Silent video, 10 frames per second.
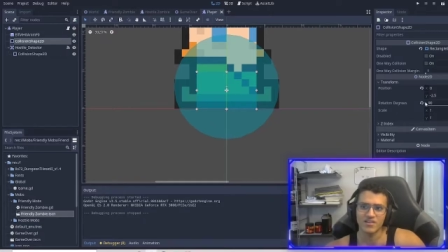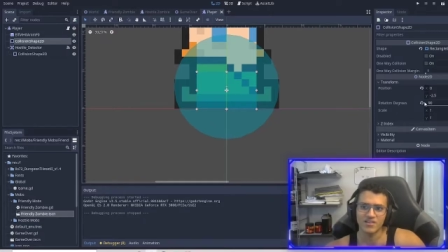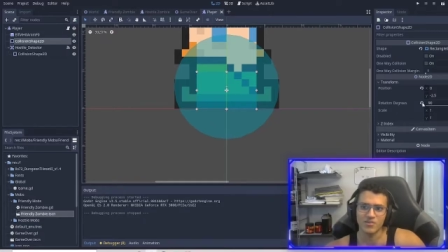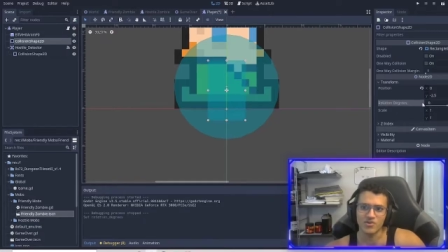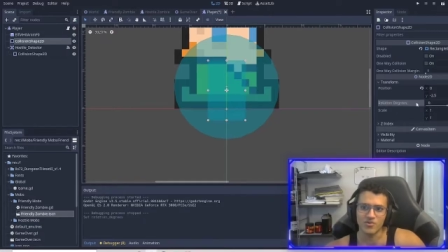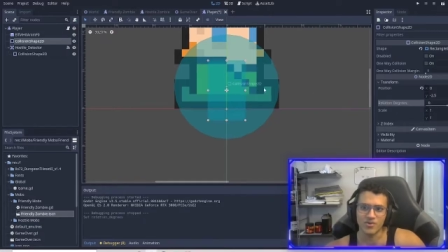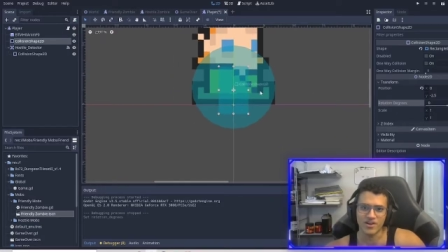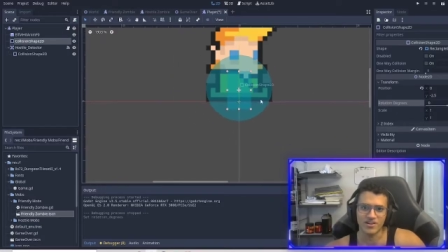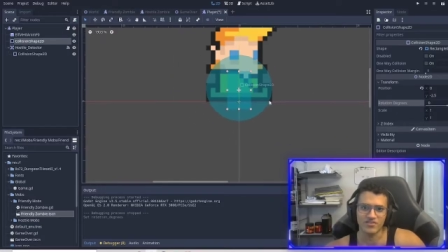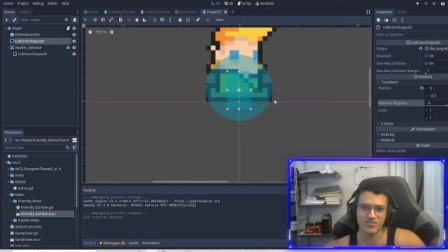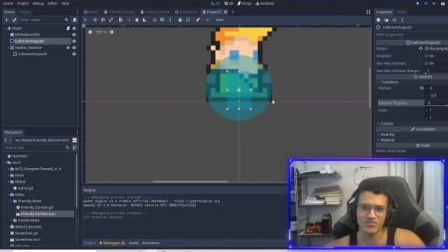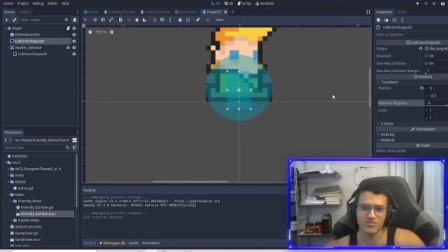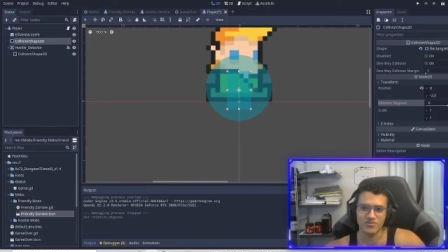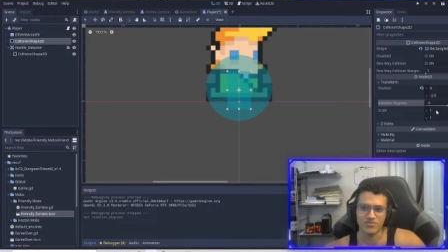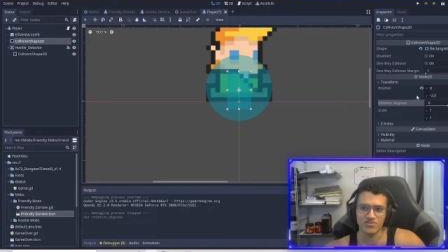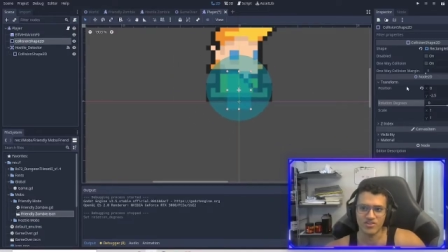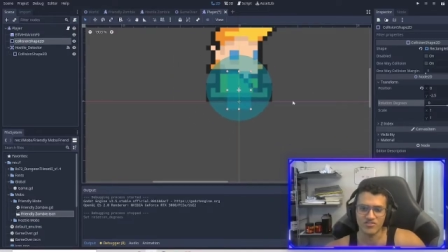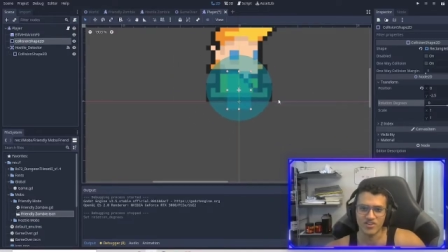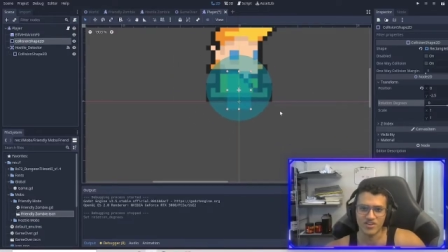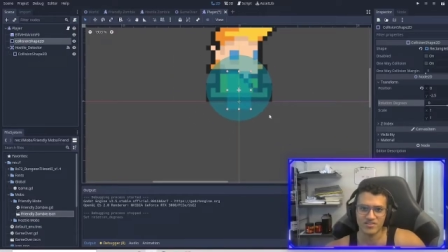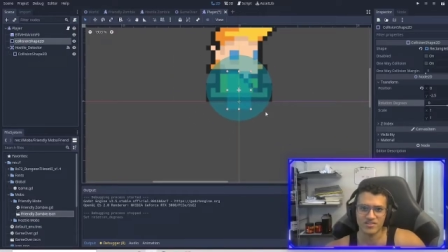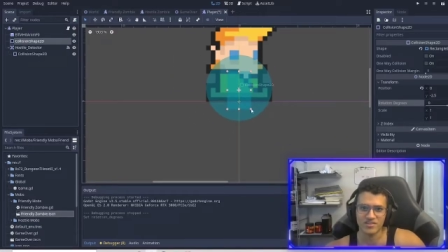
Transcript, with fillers: let me know what I can do to change that.